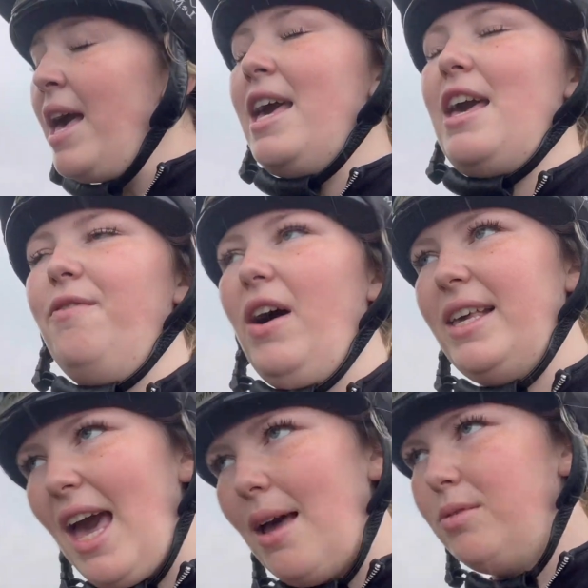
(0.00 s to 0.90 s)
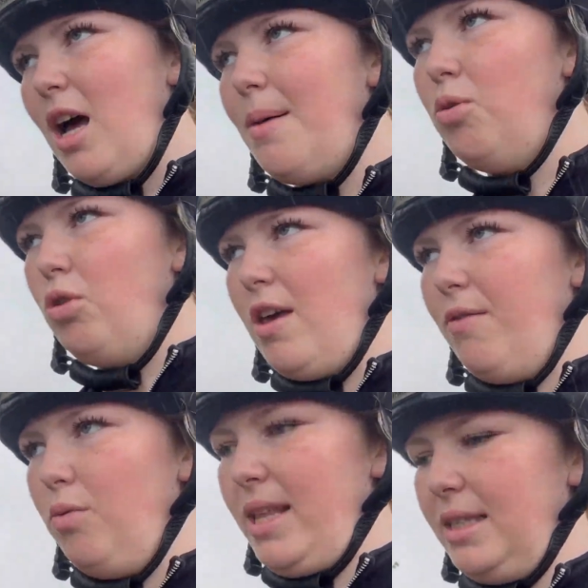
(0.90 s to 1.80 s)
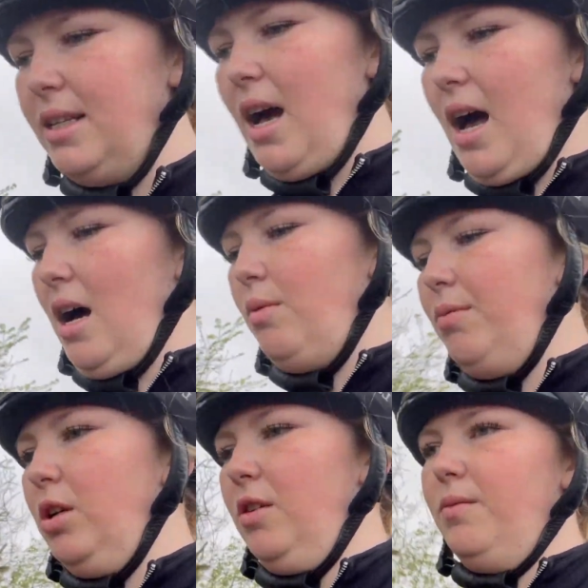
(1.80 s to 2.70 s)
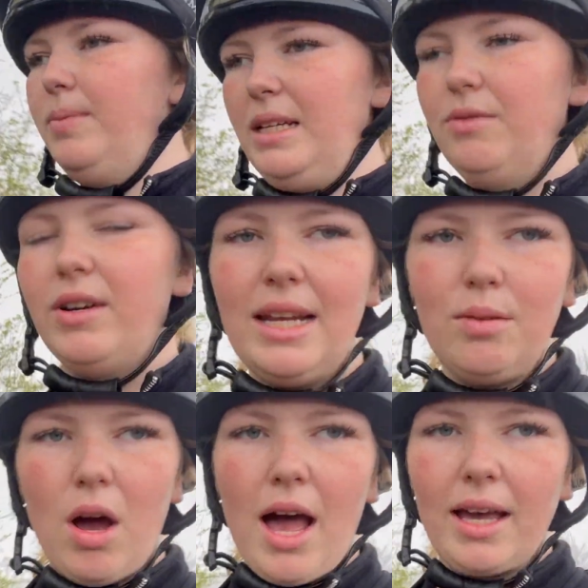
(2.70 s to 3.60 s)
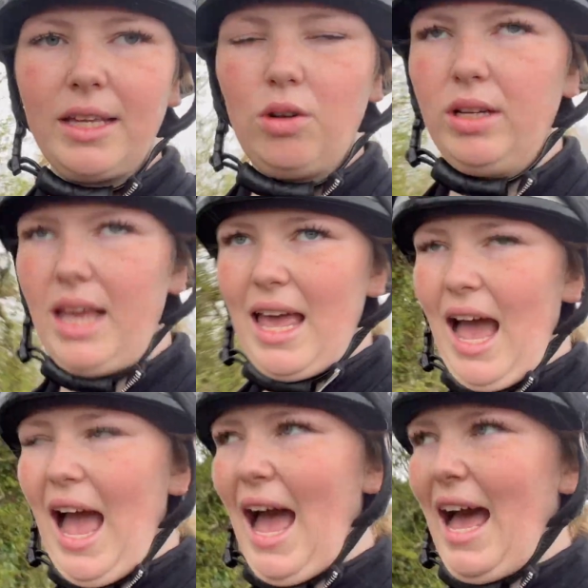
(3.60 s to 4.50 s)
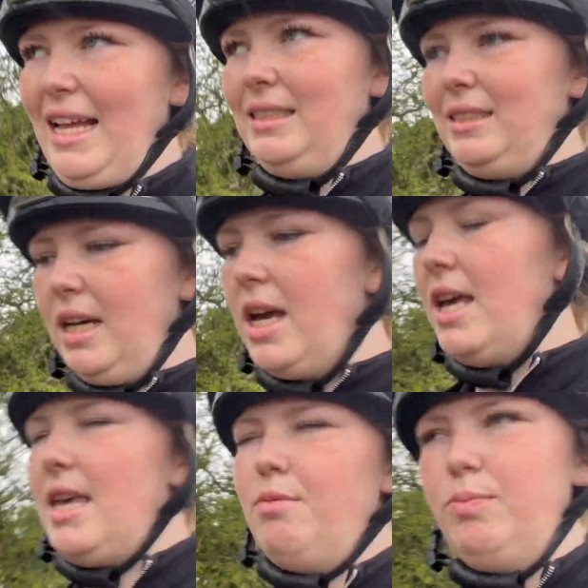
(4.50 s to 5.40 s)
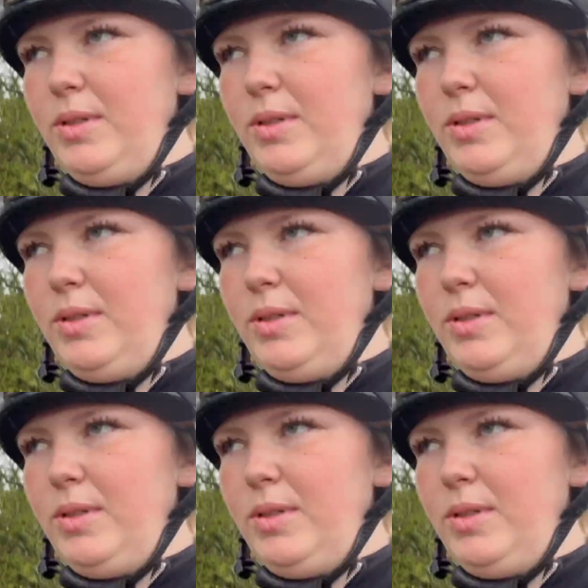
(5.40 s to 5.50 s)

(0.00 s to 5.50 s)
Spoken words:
if I kept it up all over winter, we would have been really working on it and he would be